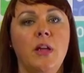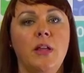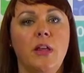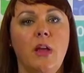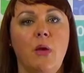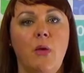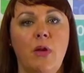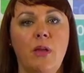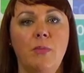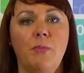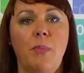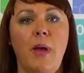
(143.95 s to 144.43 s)

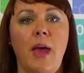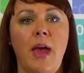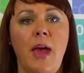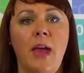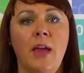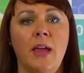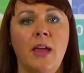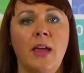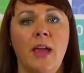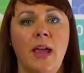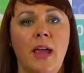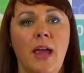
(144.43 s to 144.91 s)
going
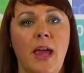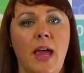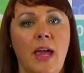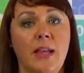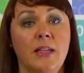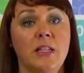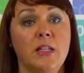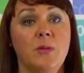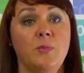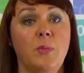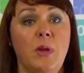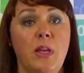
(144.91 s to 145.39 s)
back
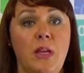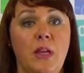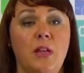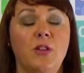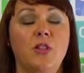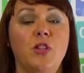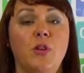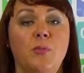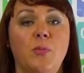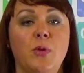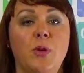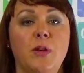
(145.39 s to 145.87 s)
and speaking
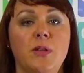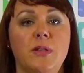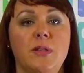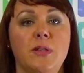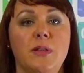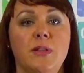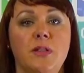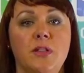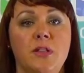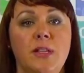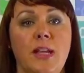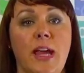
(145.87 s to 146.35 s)
to your
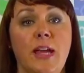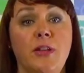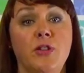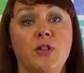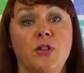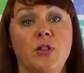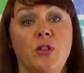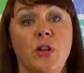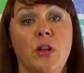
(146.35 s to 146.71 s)
person in stage